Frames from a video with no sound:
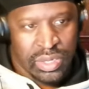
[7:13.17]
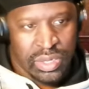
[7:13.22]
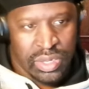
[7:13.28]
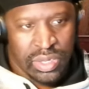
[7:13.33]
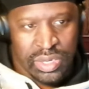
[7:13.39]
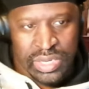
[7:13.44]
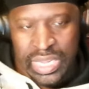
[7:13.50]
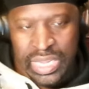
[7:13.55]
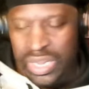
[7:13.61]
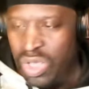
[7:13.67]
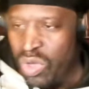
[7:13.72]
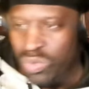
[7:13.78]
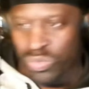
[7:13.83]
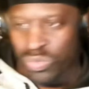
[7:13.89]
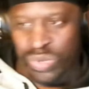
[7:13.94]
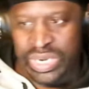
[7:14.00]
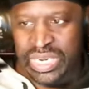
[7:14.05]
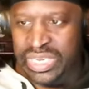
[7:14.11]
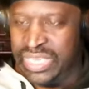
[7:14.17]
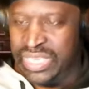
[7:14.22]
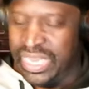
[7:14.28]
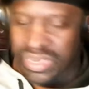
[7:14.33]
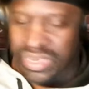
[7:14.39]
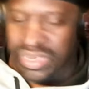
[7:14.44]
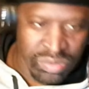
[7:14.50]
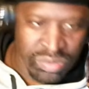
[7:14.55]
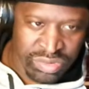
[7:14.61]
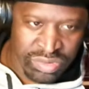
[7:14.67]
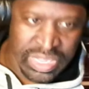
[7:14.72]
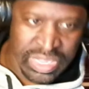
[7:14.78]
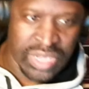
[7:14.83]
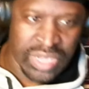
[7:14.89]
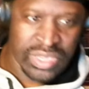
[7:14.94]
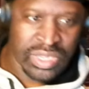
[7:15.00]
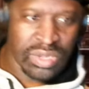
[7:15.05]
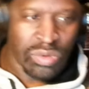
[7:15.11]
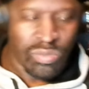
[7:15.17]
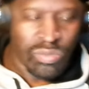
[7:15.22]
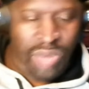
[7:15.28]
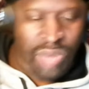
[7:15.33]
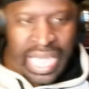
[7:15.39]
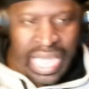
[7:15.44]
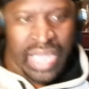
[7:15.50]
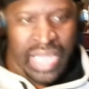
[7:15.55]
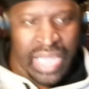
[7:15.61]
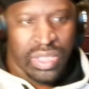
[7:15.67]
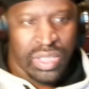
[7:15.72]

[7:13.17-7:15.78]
They don't read. They don't study. Why?